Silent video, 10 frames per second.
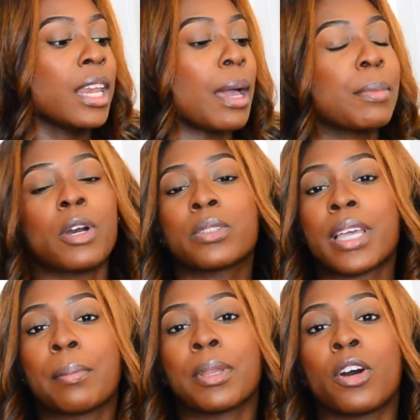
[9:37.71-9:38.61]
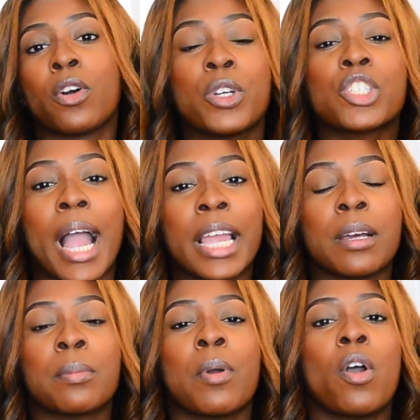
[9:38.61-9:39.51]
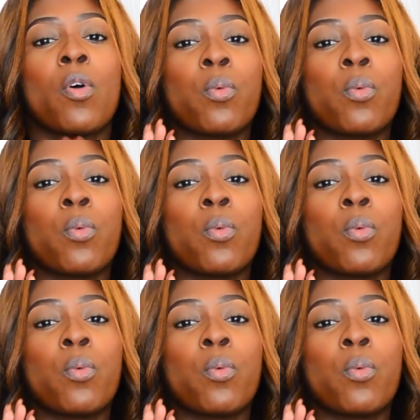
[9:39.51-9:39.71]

Let me know down below which item